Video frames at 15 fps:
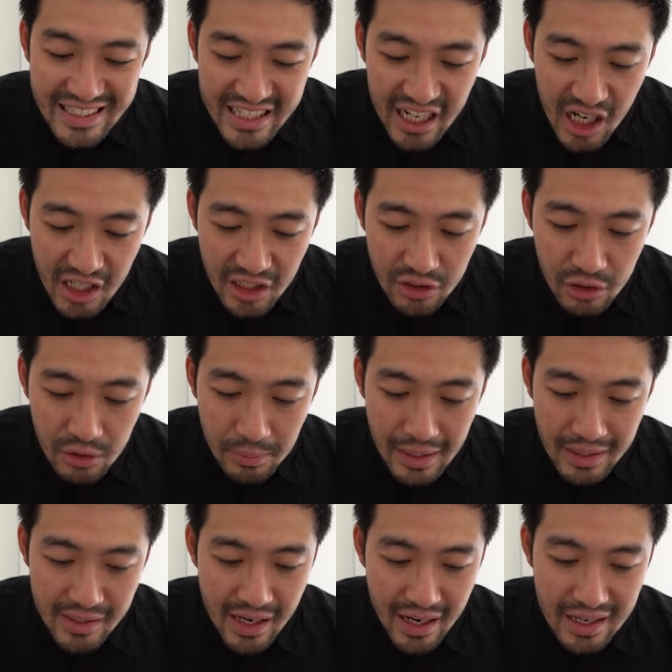just to
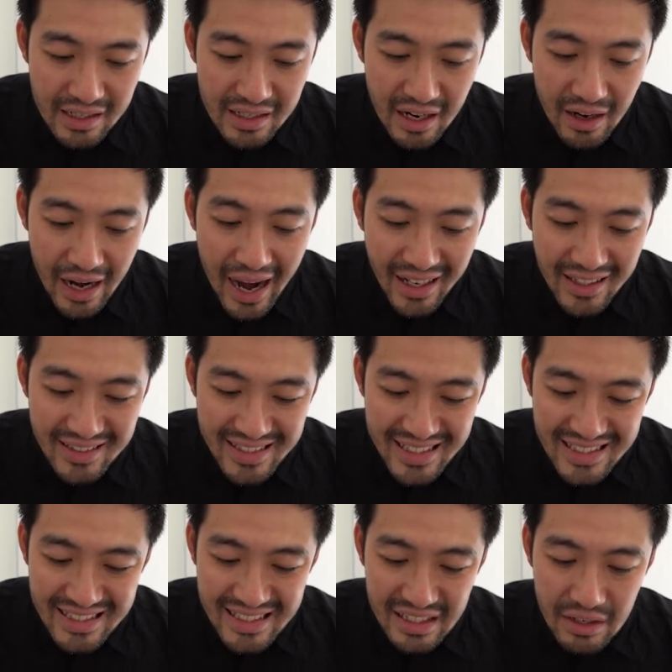maintain their
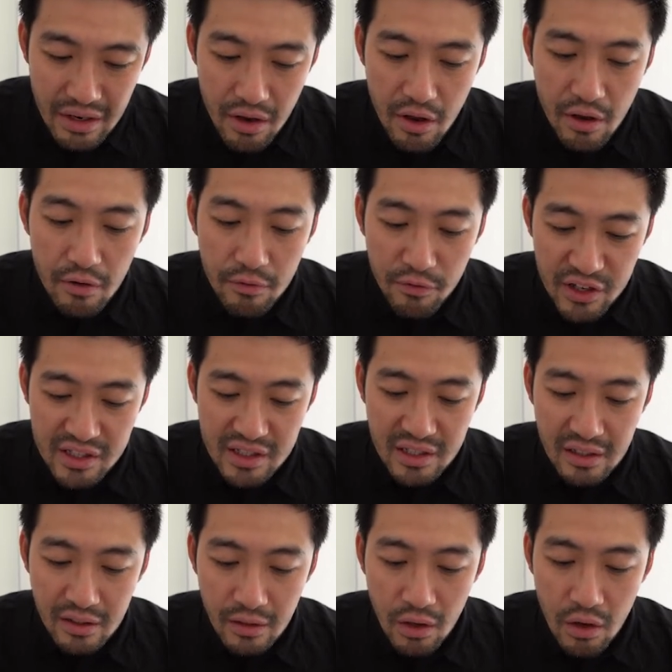existing
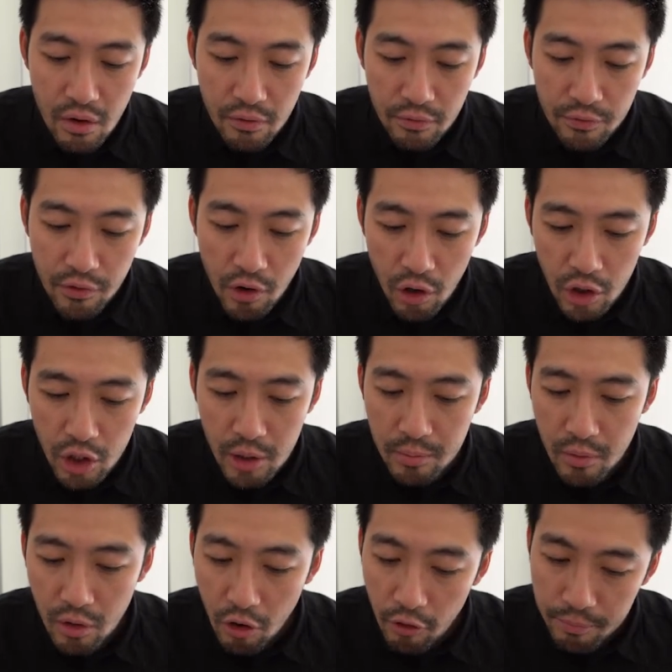physical volume
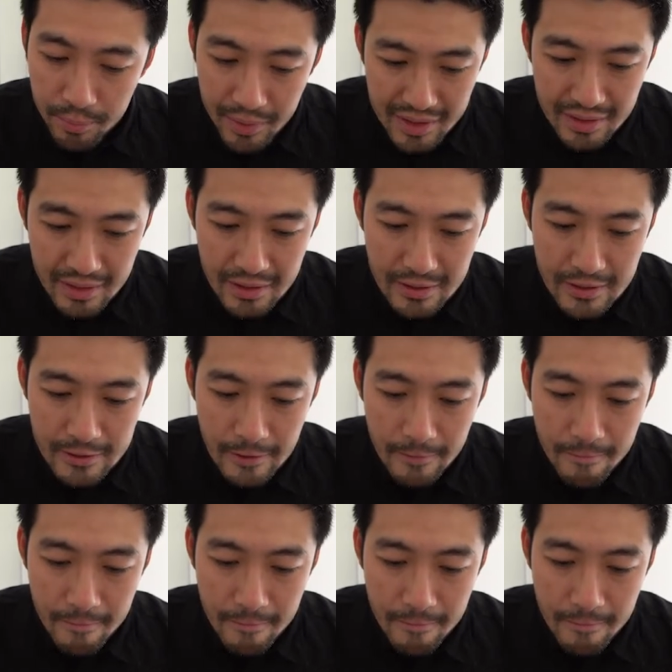of business.